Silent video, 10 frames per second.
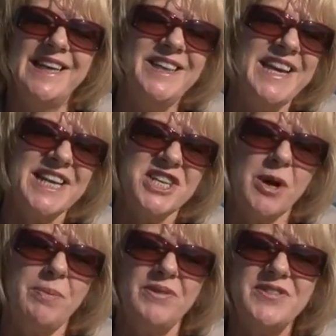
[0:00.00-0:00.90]
in the next
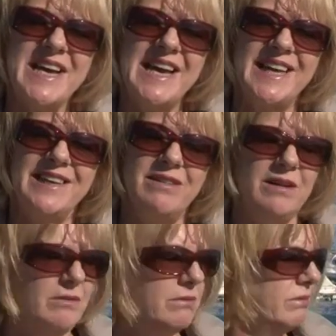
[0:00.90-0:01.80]
couple of
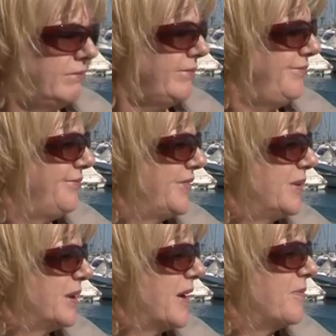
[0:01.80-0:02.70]
here
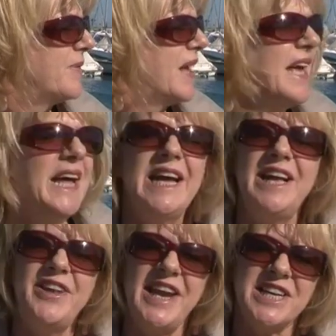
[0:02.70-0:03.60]
we go.
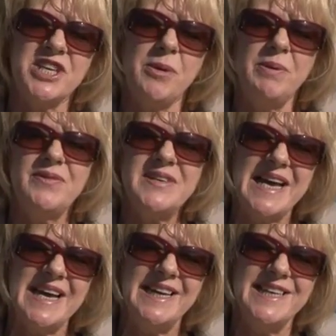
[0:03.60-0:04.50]
In the next couple of
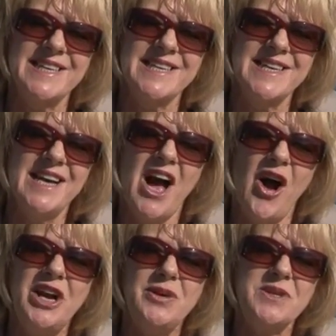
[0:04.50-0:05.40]
days,
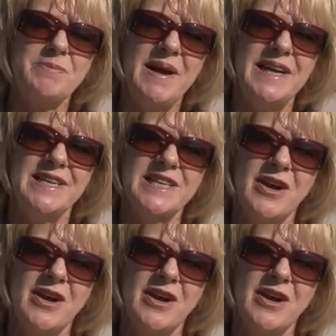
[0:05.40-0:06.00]
Idealspain is